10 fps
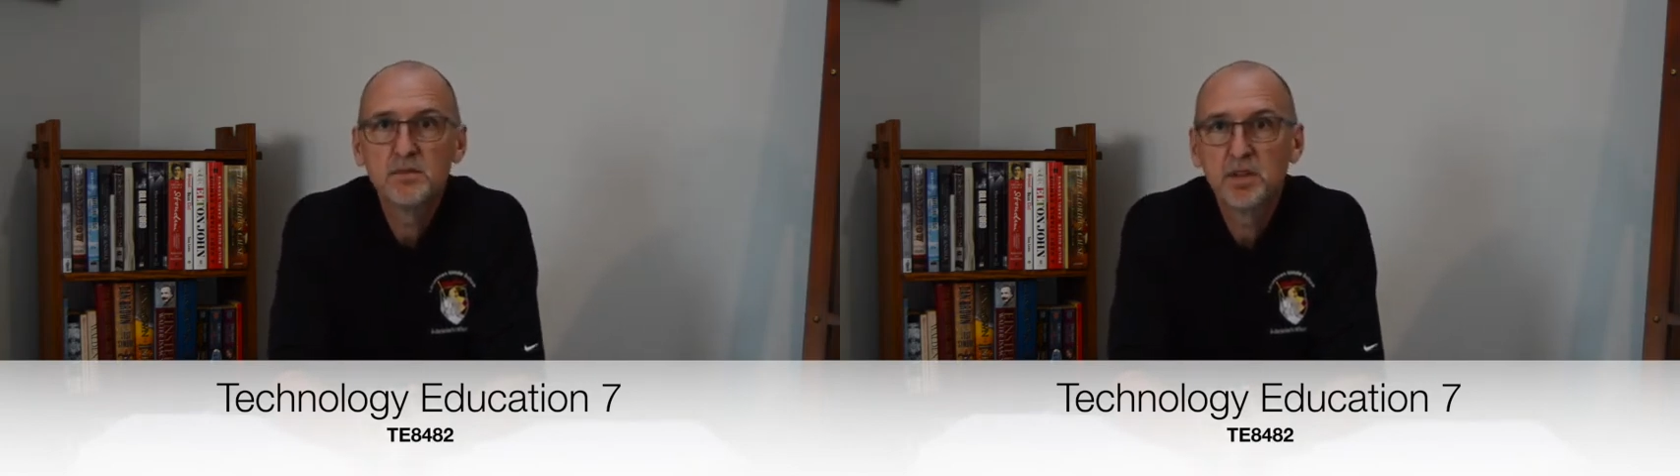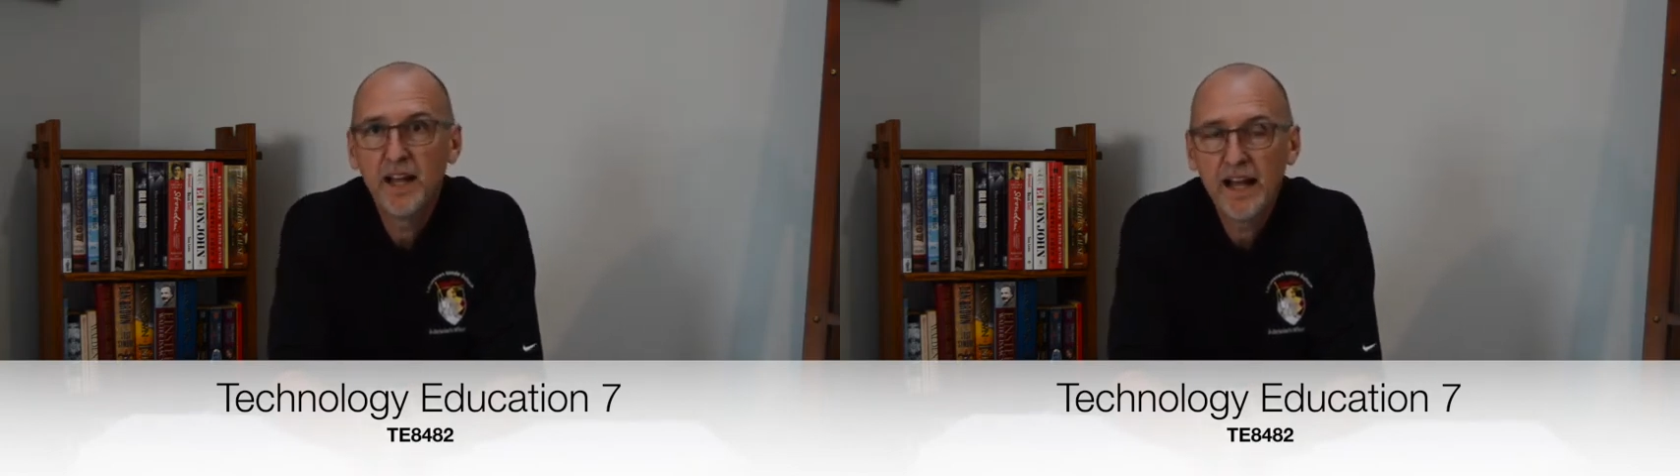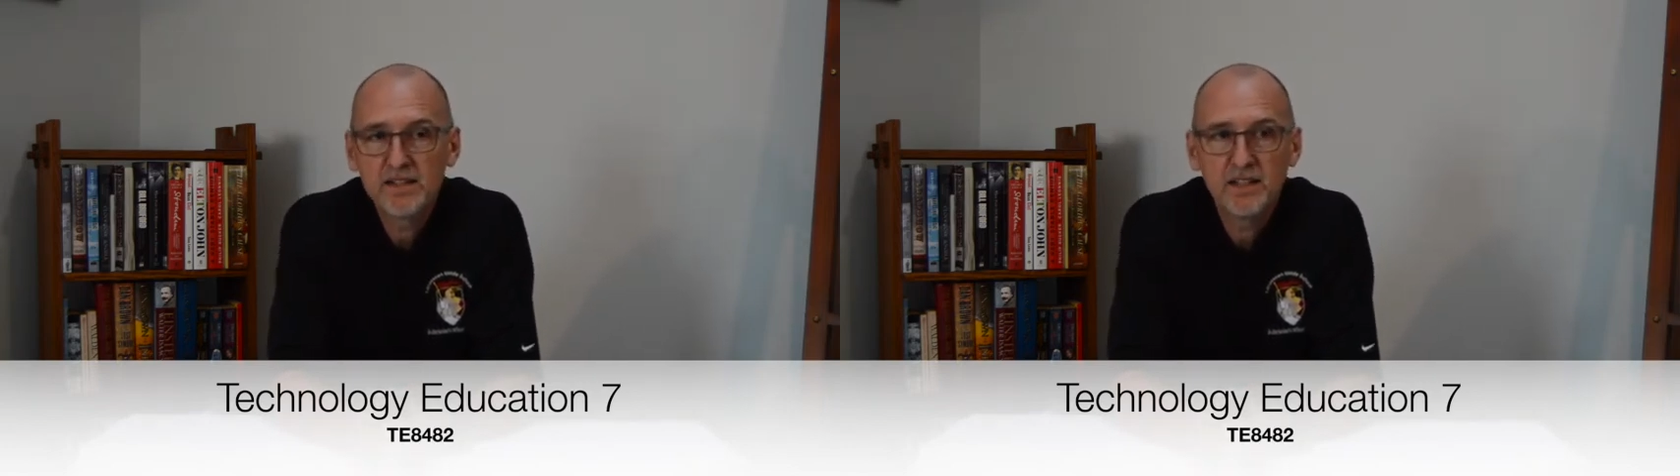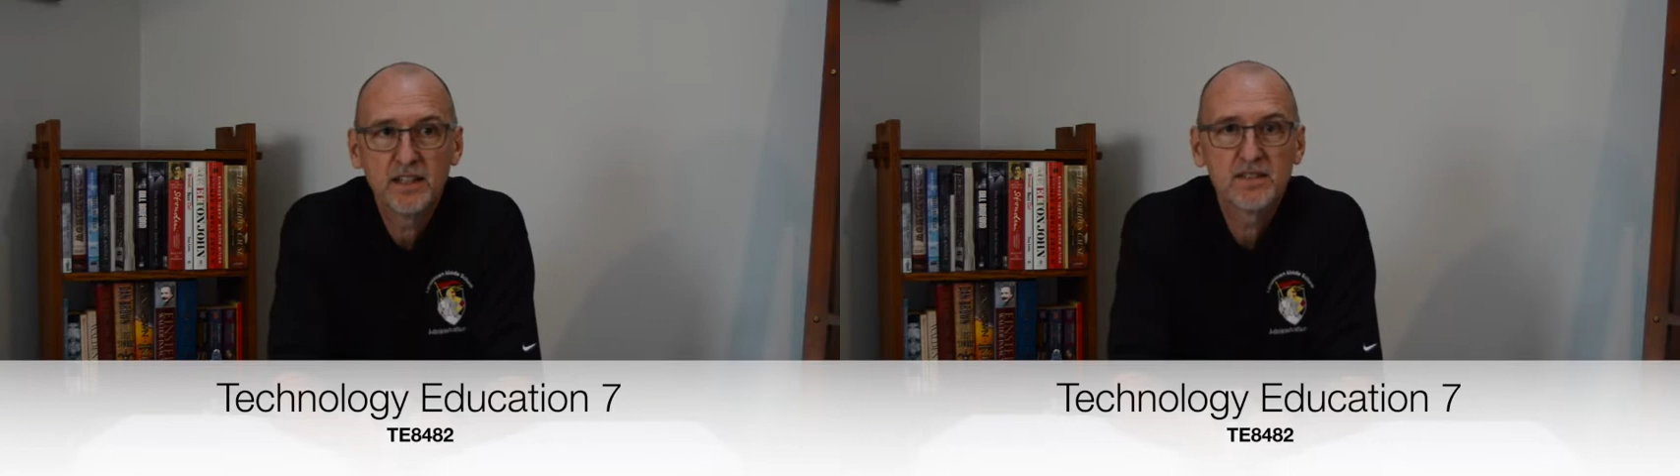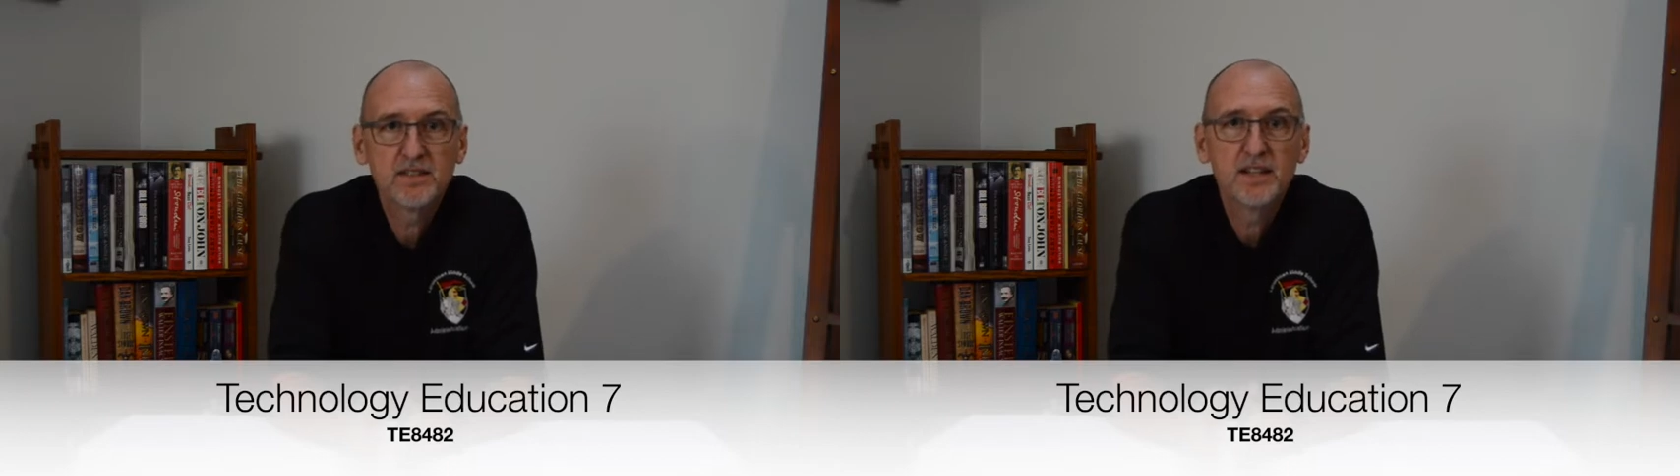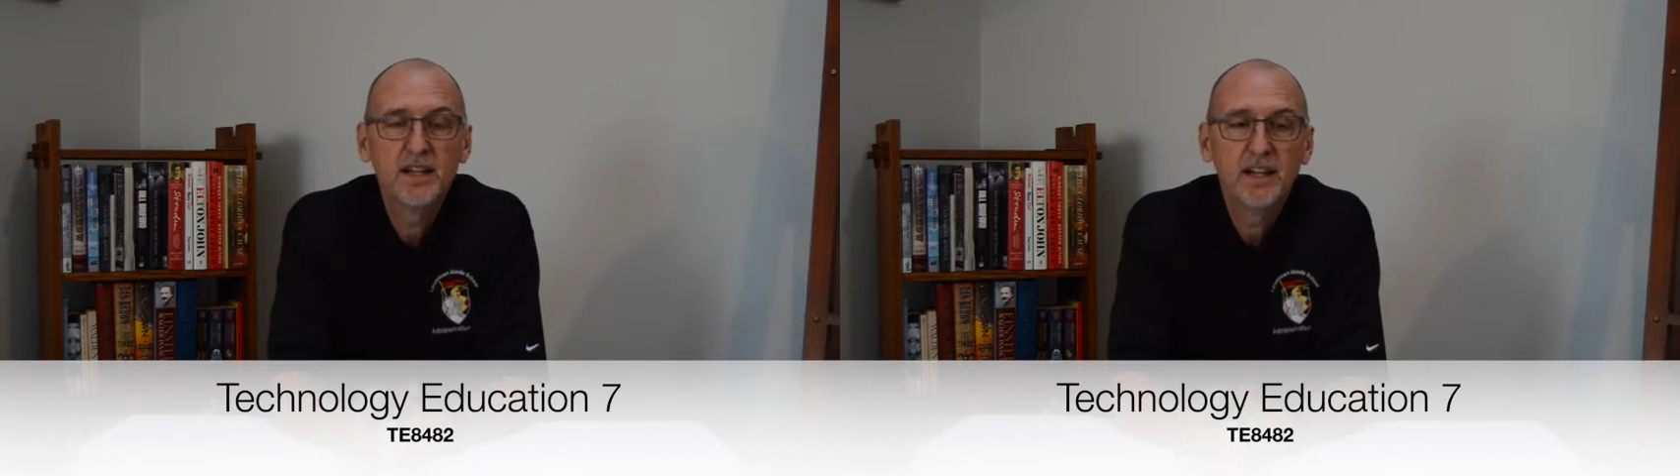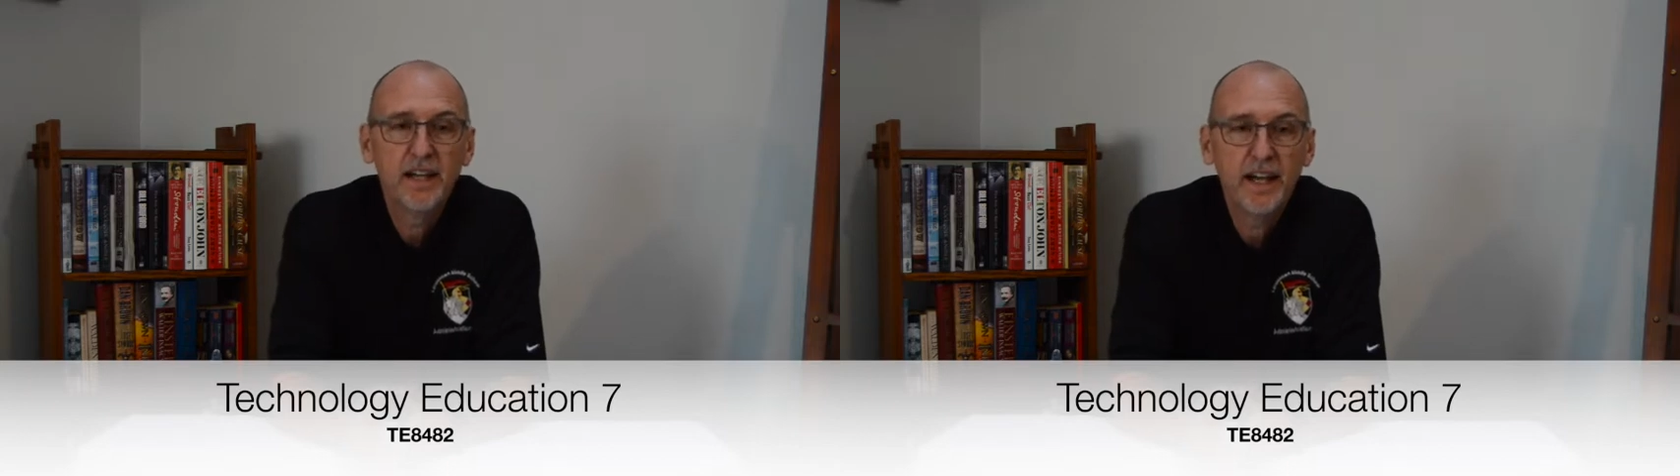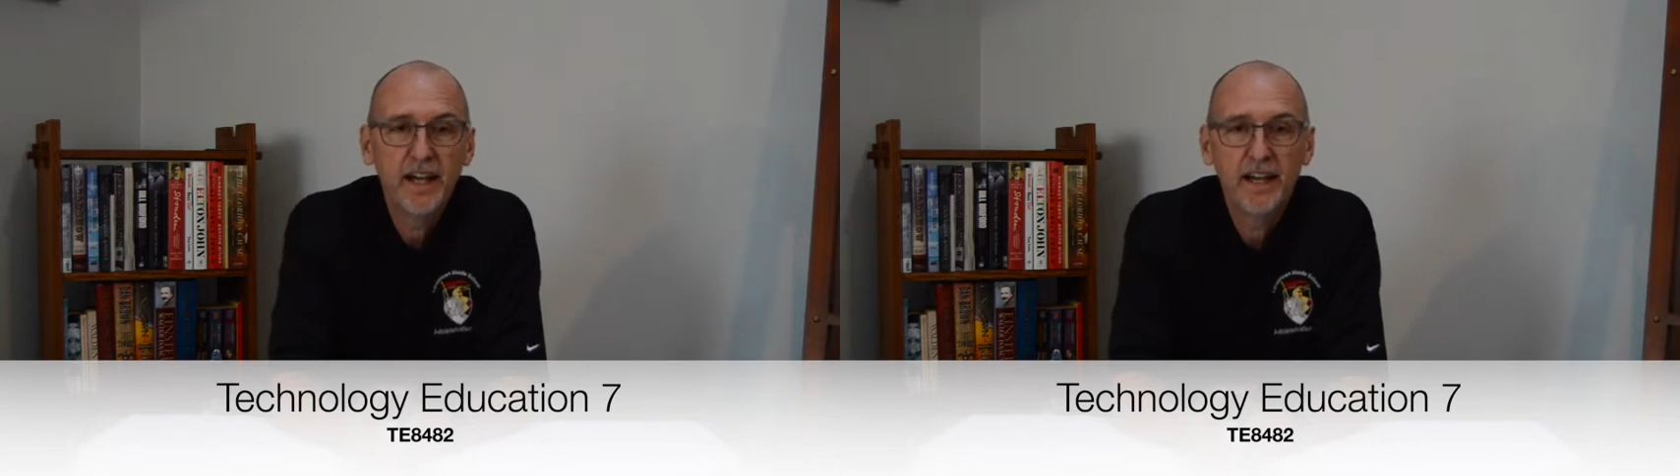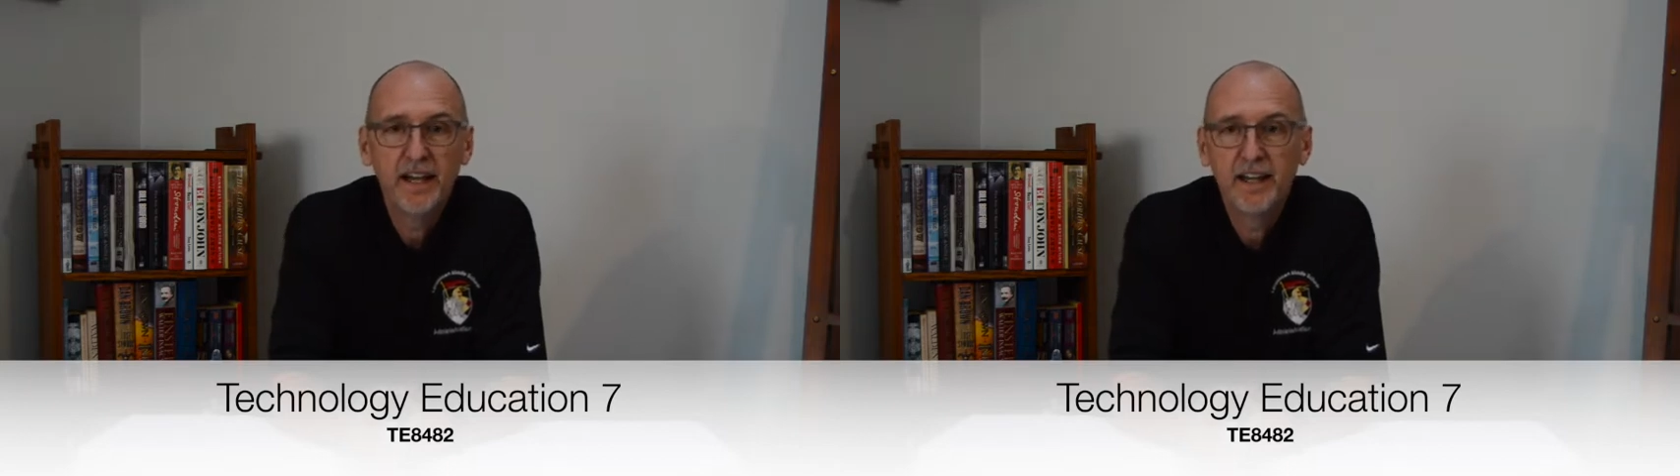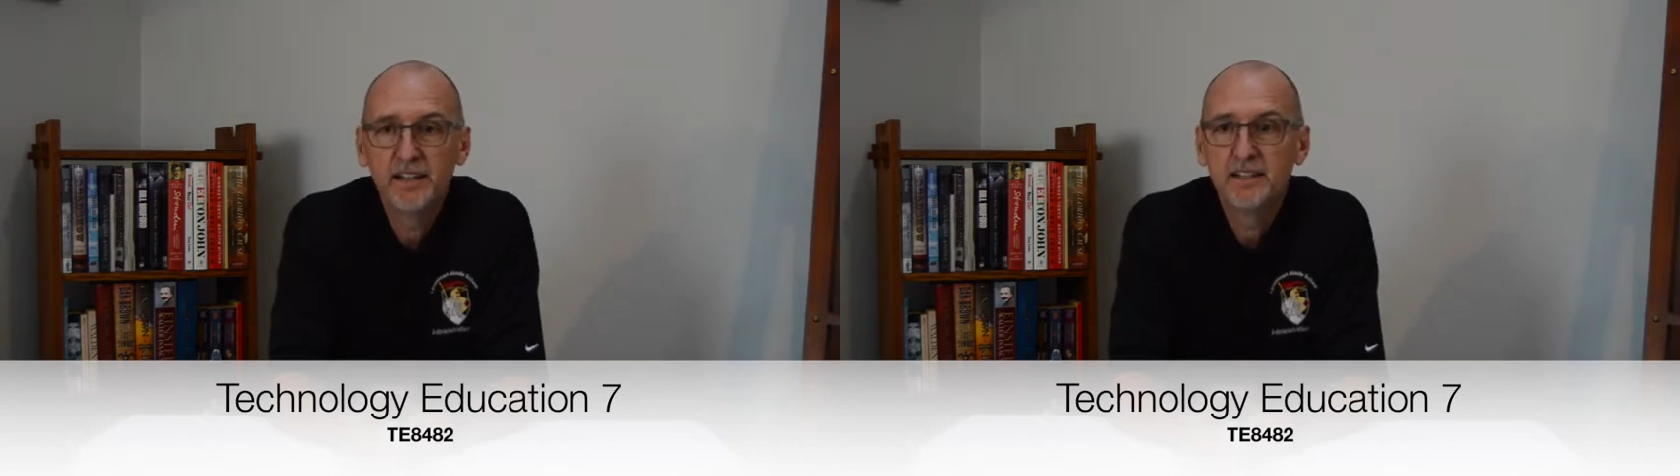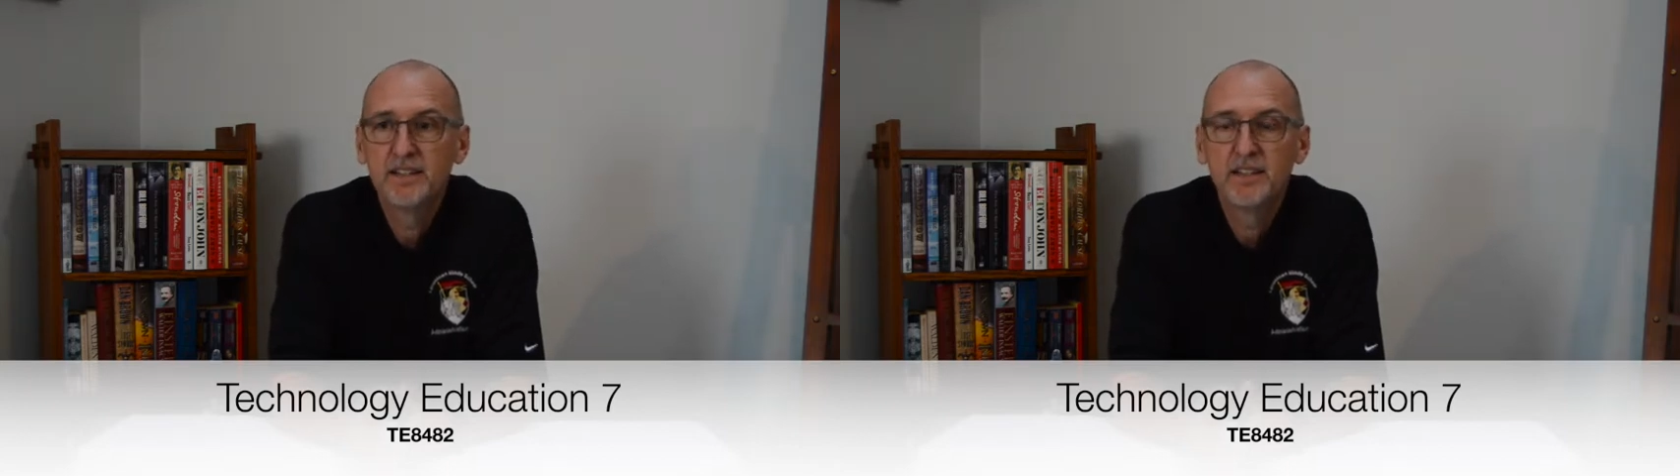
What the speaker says: plastics and